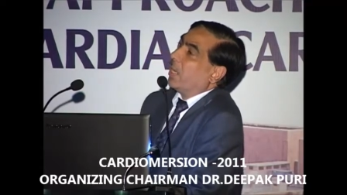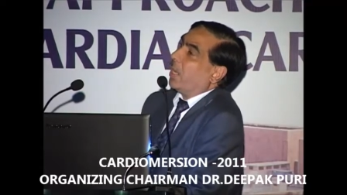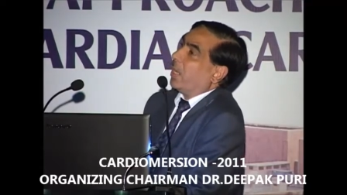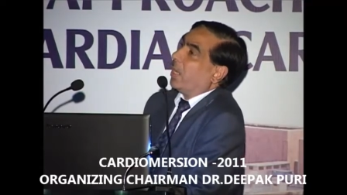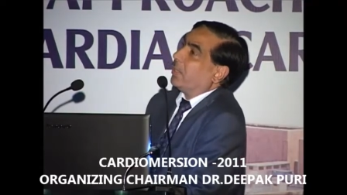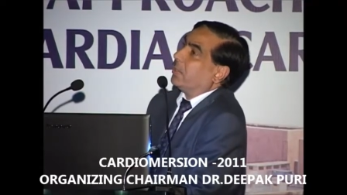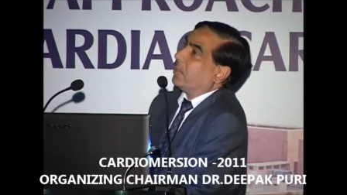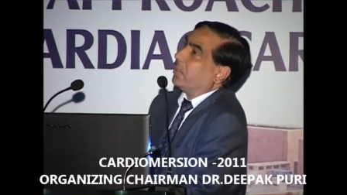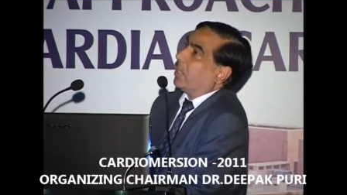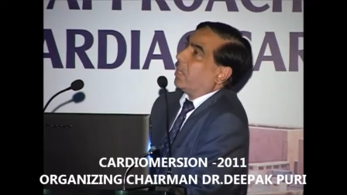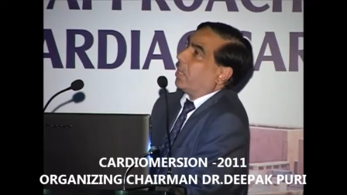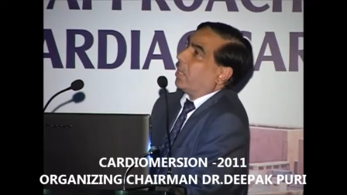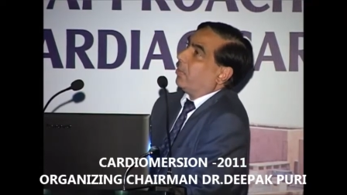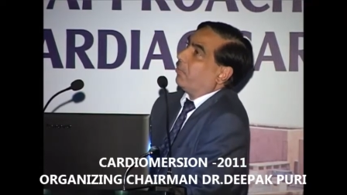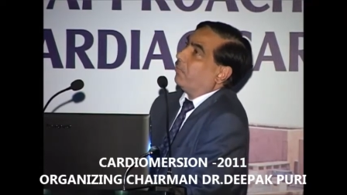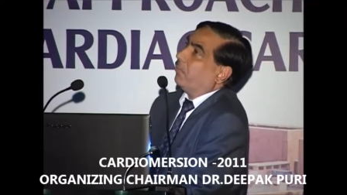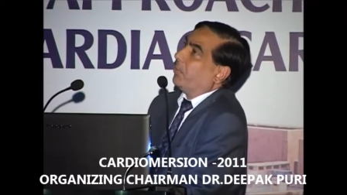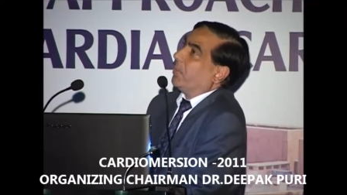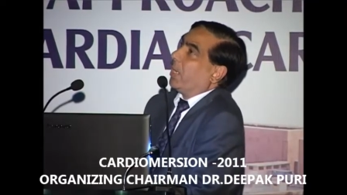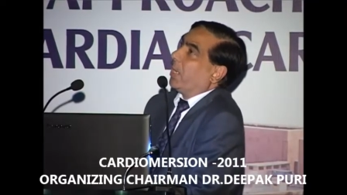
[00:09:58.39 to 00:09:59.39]
And
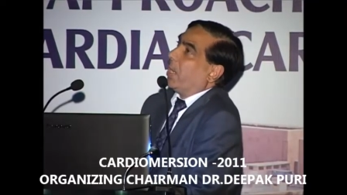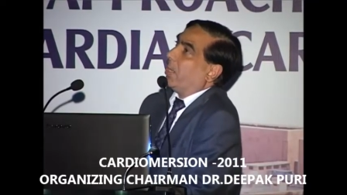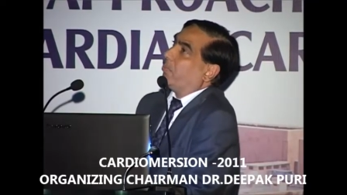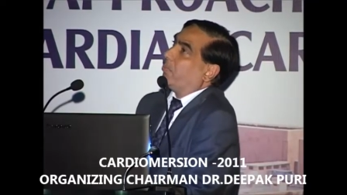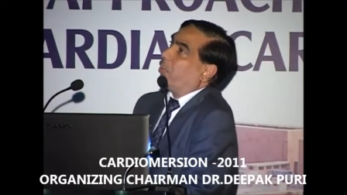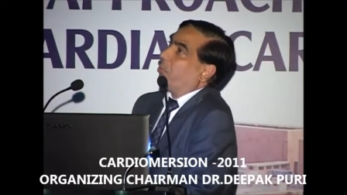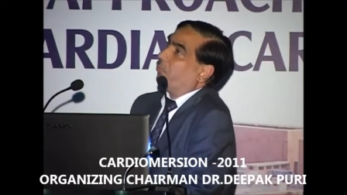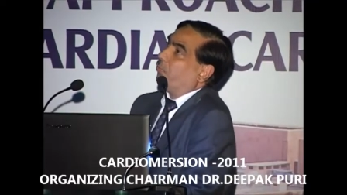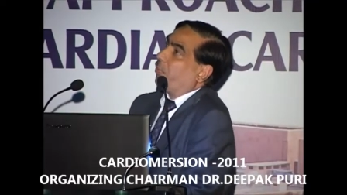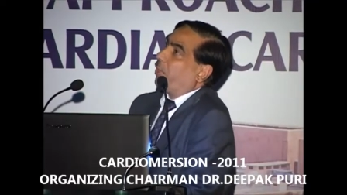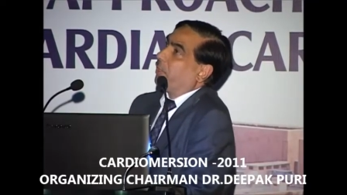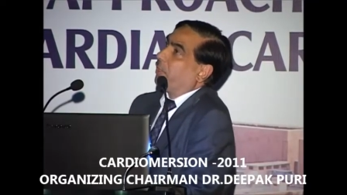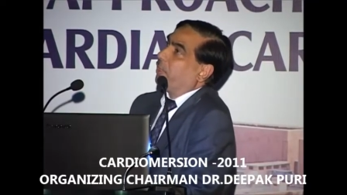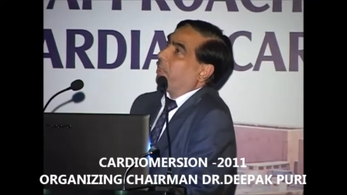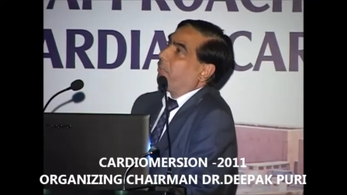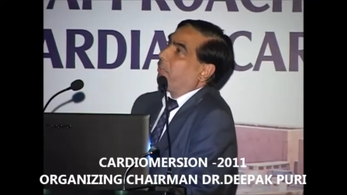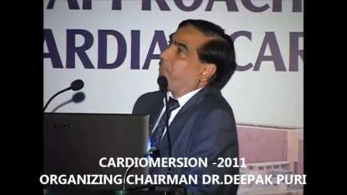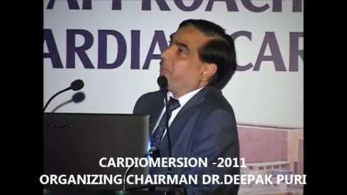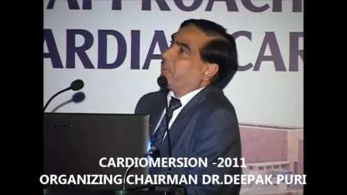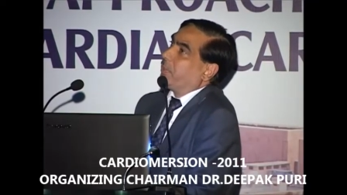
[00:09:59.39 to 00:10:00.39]
we had about
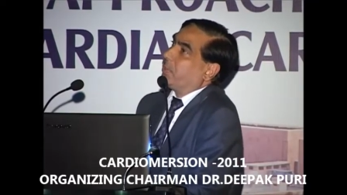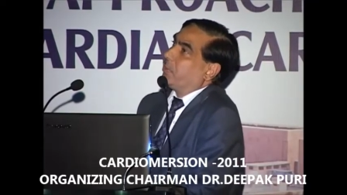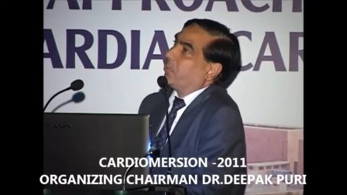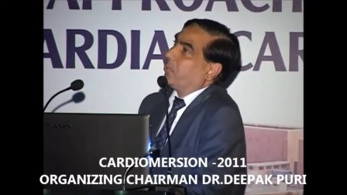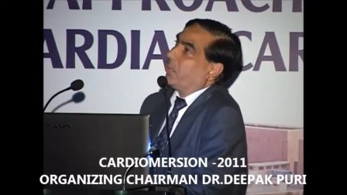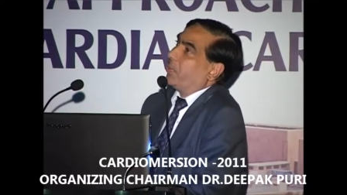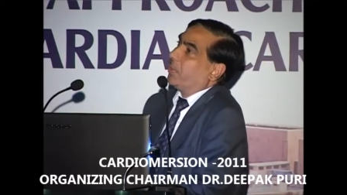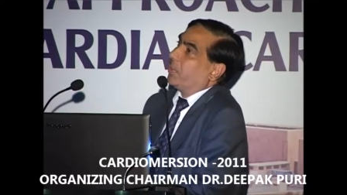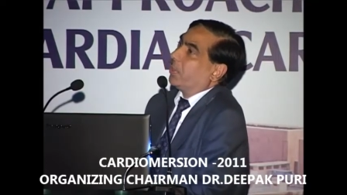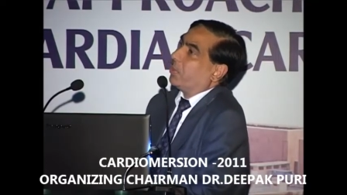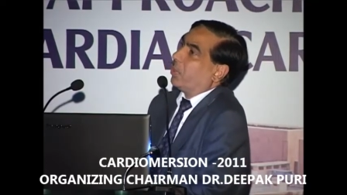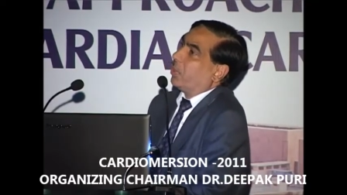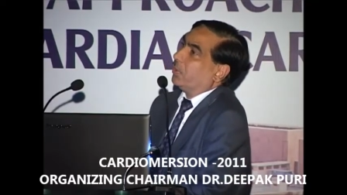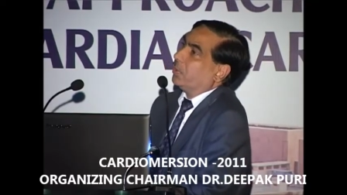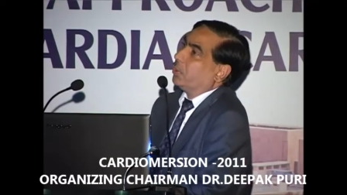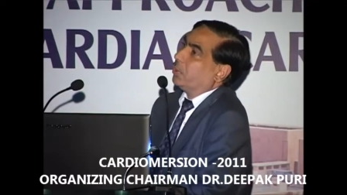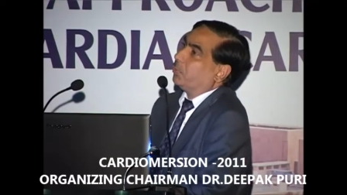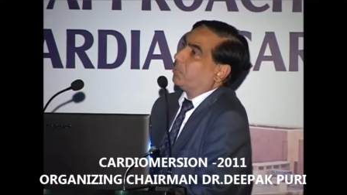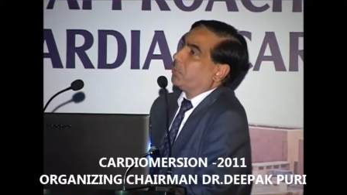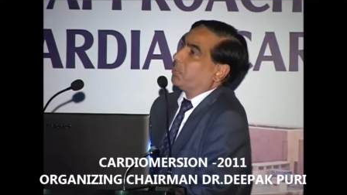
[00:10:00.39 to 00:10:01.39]
48 patients who have
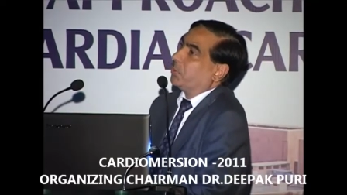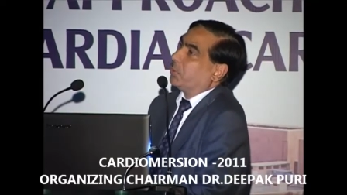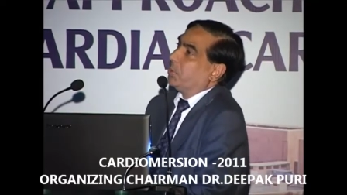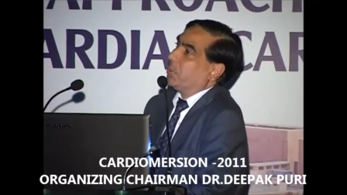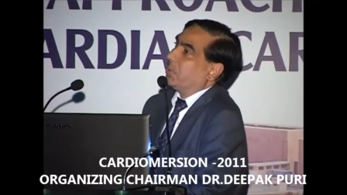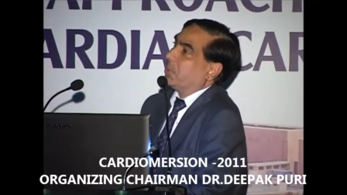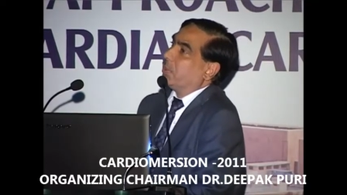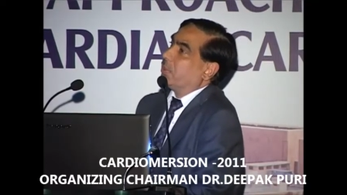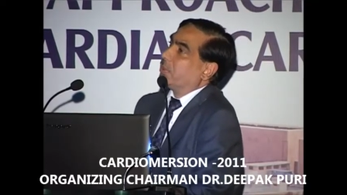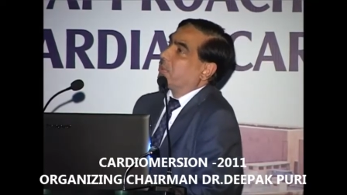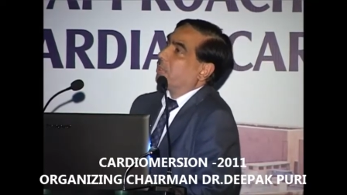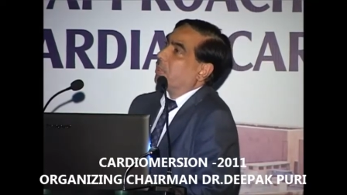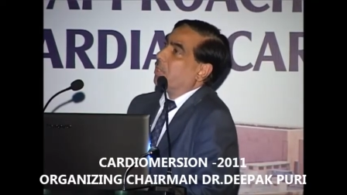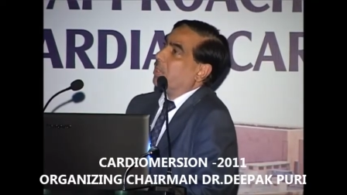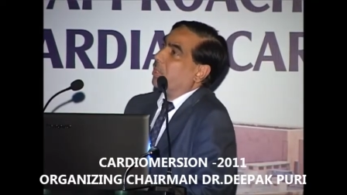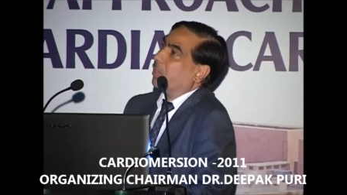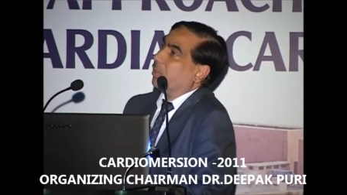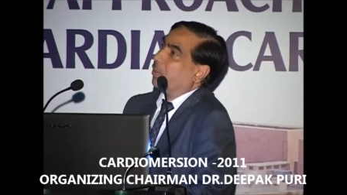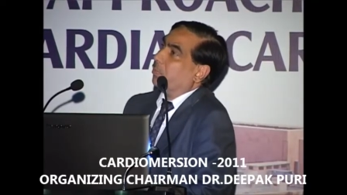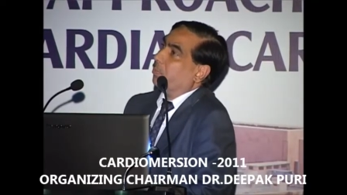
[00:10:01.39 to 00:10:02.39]
undergone these procedures.
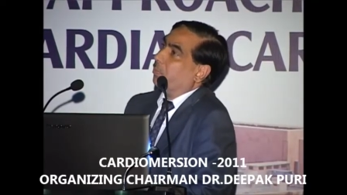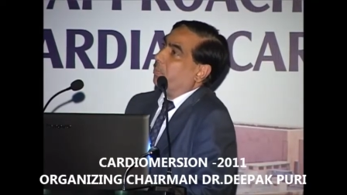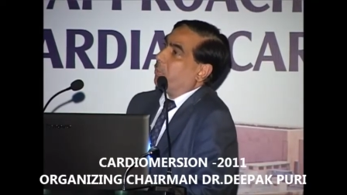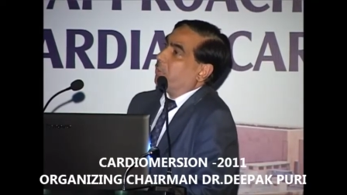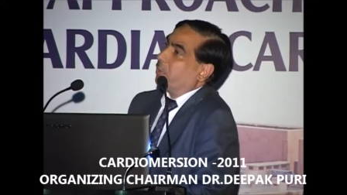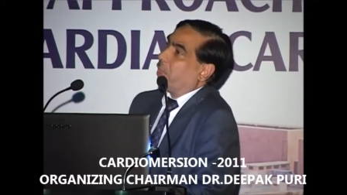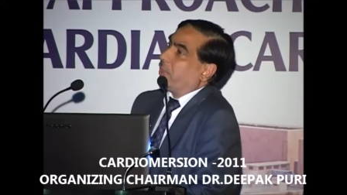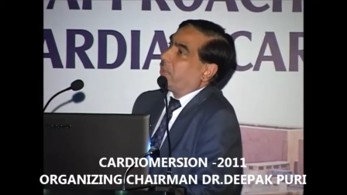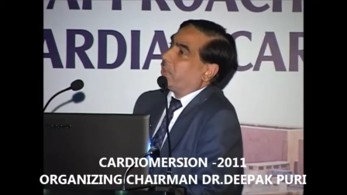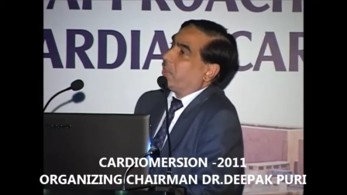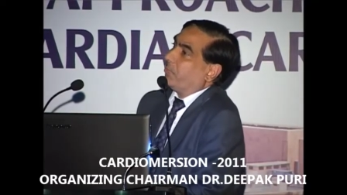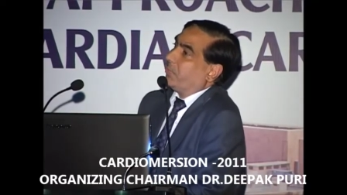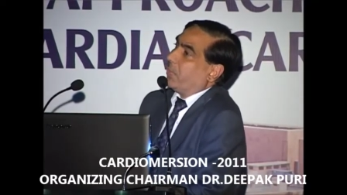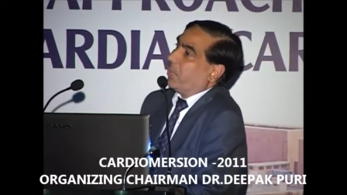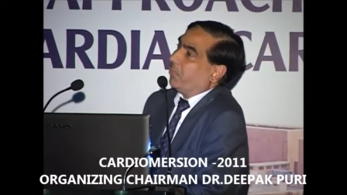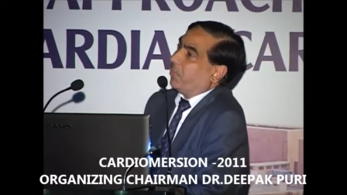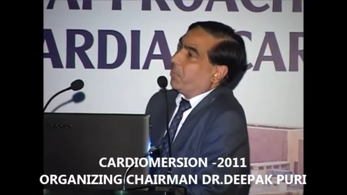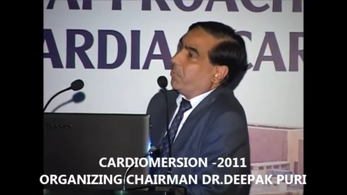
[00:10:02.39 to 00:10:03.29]
Majority of them